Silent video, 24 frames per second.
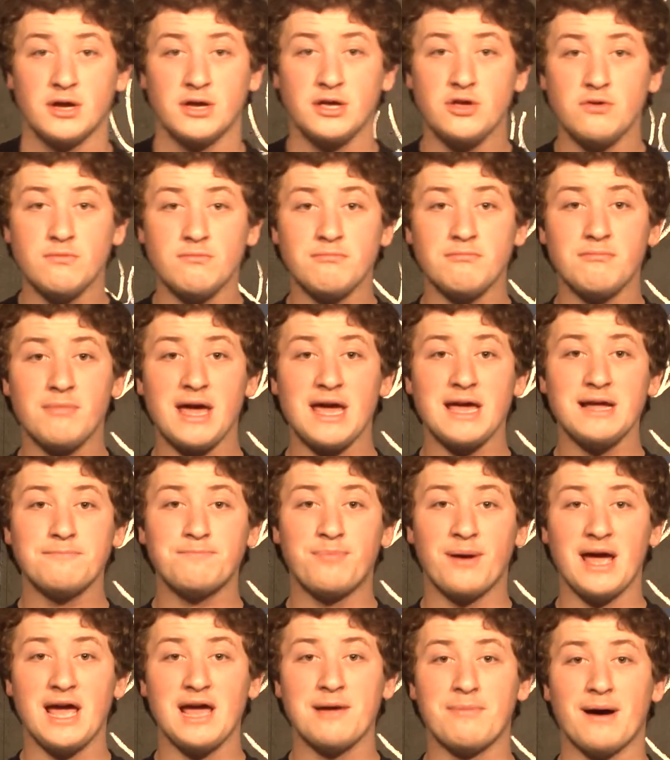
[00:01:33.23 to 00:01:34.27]
you may
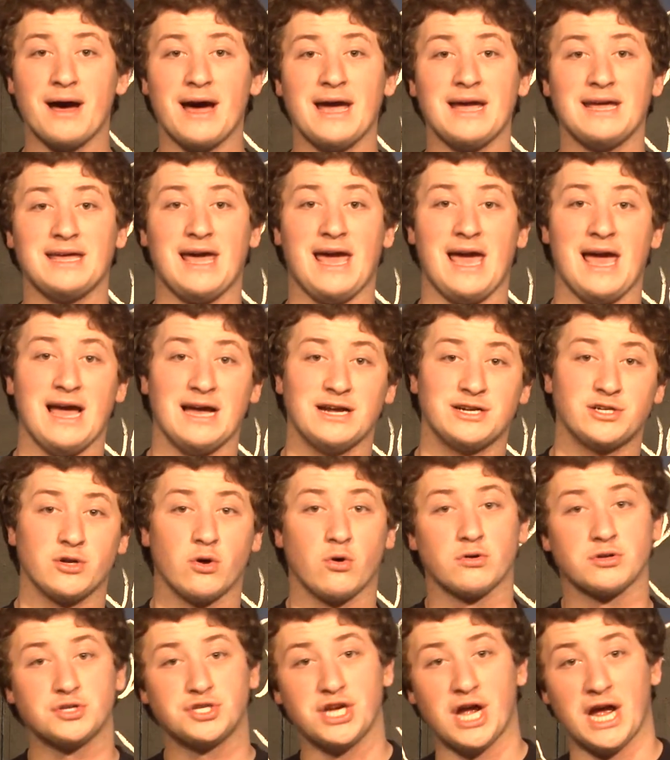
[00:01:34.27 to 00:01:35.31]
pay by cash
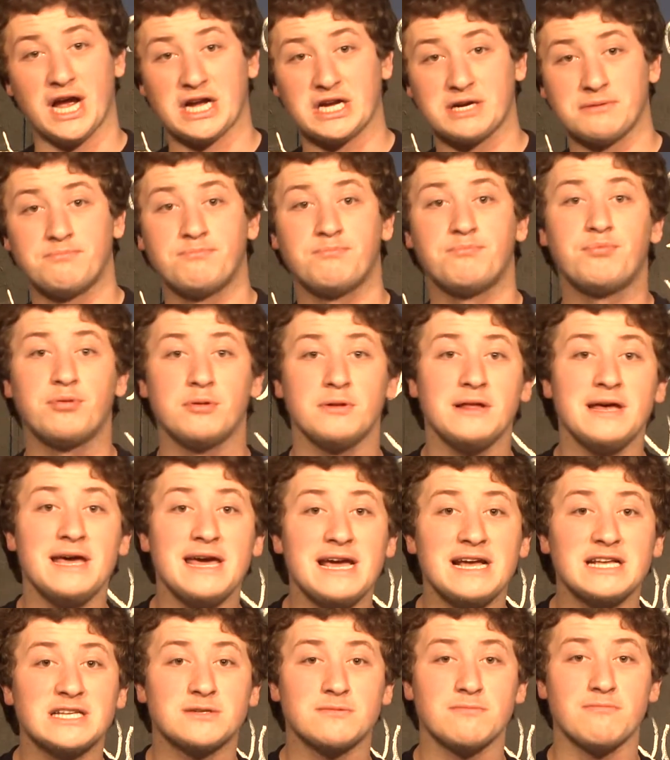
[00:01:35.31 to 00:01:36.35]
or check.
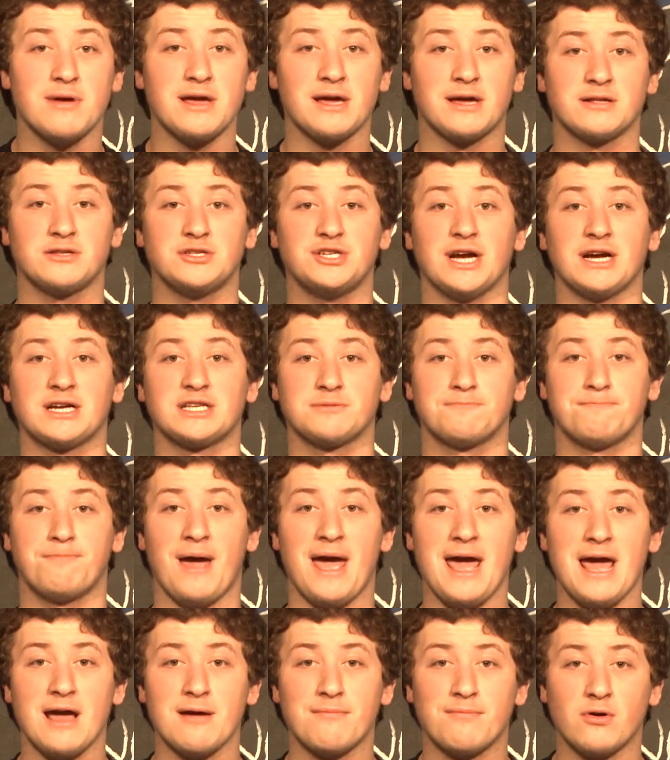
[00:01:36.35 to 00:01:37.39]
Please make checks
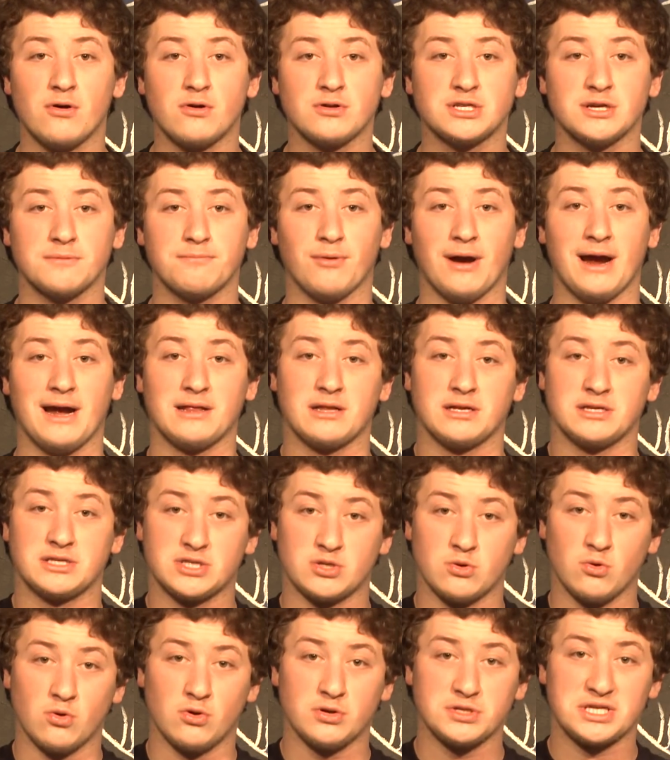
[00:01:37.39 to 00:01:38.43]
payable to Brandon
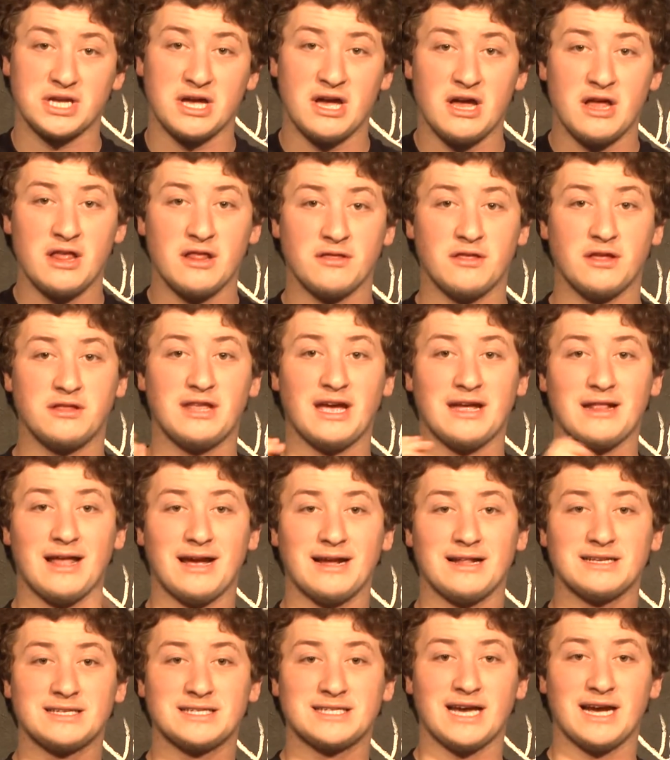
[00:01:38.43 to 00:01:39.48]
schools. The
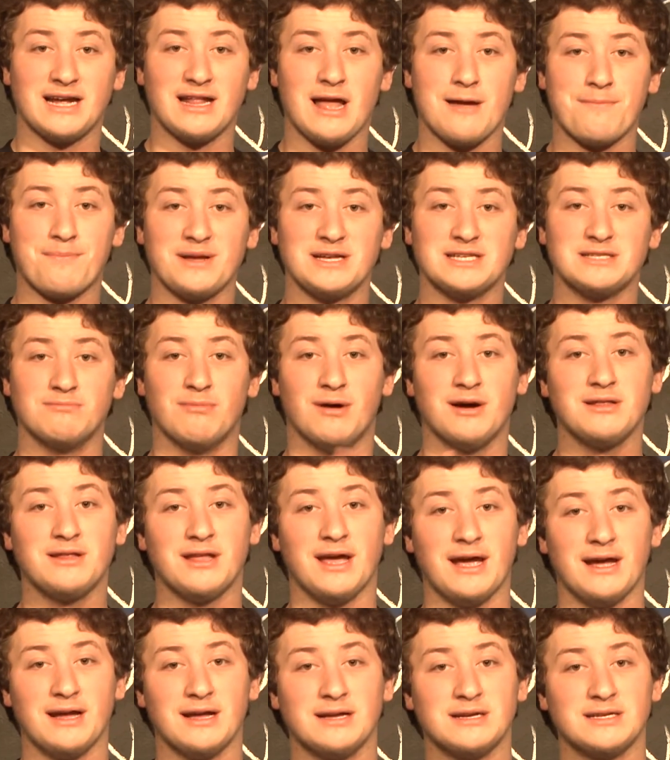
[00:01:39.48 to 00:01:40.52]
deadline to sign up is
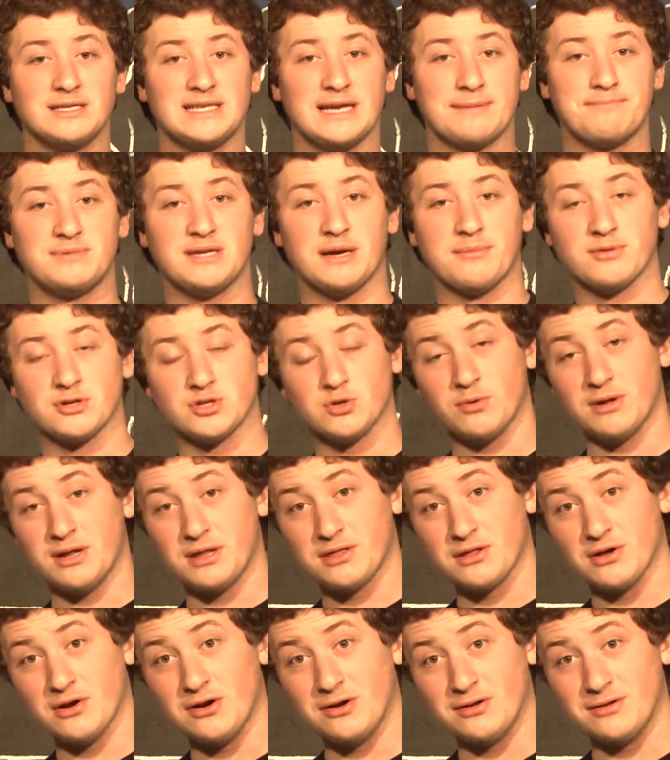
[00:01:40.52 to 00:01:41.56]
Monday, September
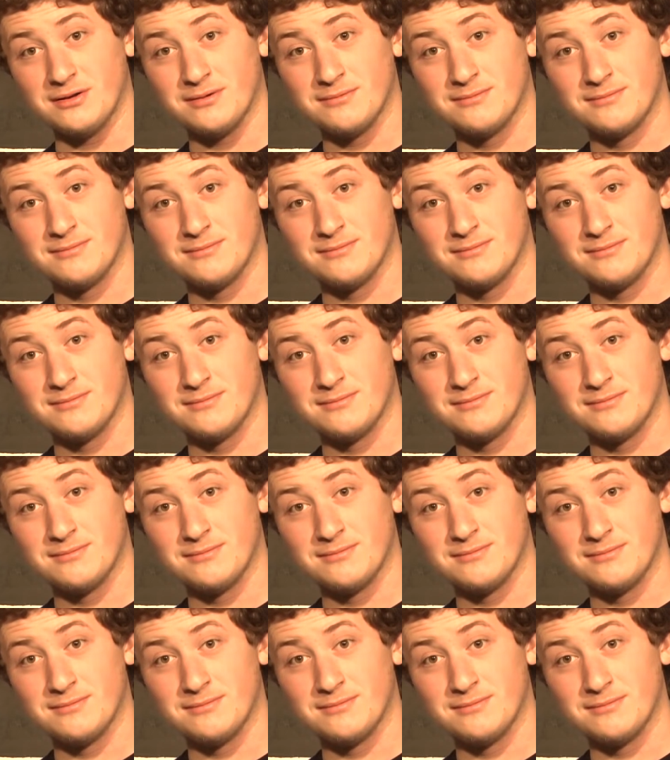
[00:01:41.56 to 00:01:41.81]
23rd.